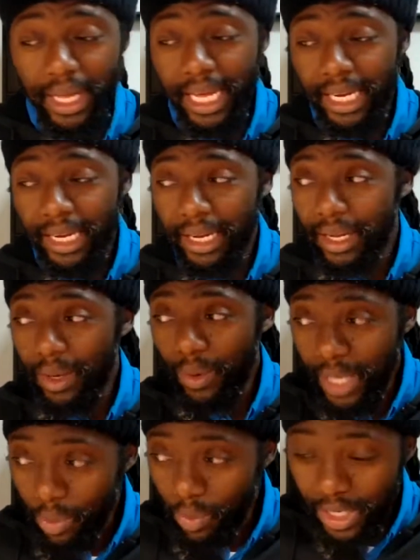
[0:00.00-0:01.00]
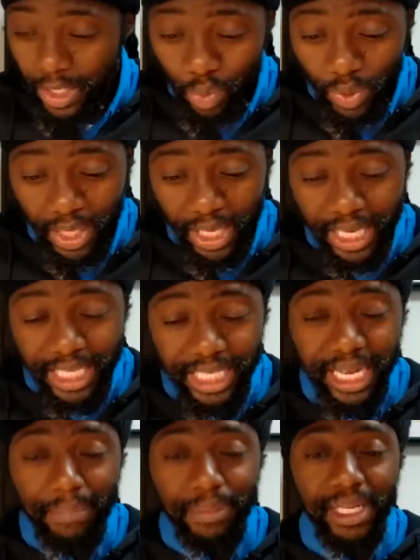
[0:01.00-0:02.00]
and okay, while we're here, let's
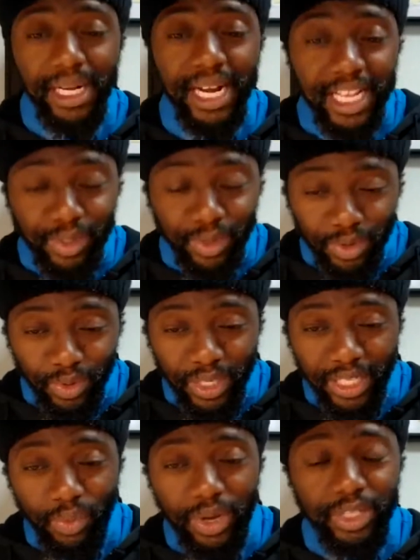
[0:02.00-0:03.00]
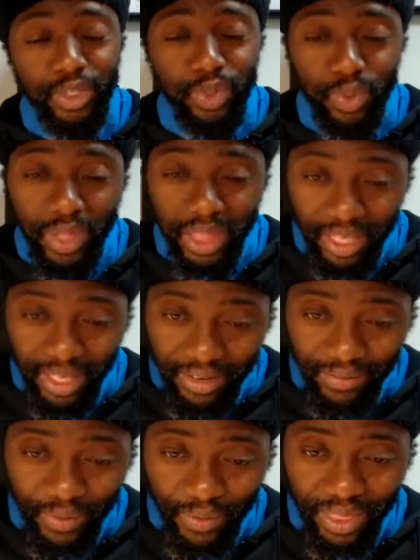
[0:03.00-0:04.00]
capitalize on doing one, two, three,
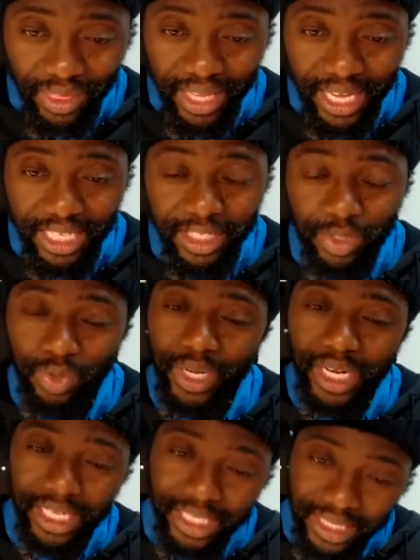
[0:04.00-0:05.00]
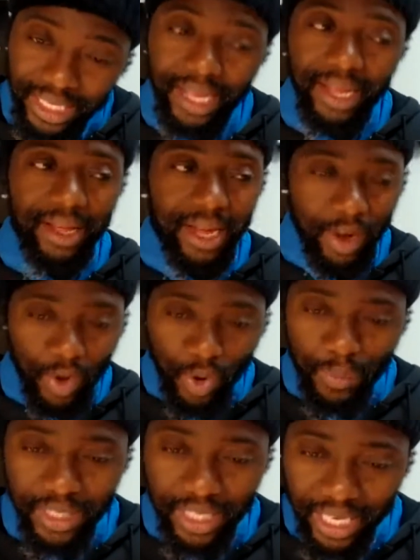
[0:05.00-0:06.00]
and four things to at least
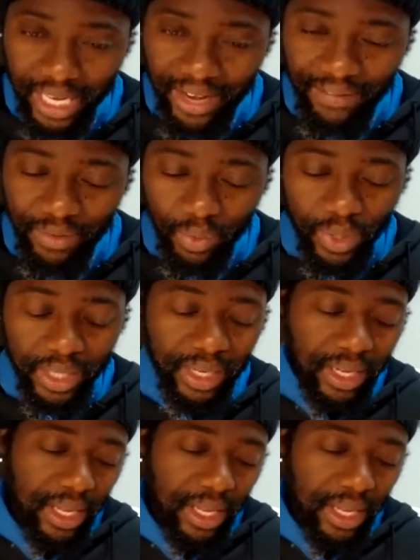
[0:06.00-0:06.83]
accommodate everyone.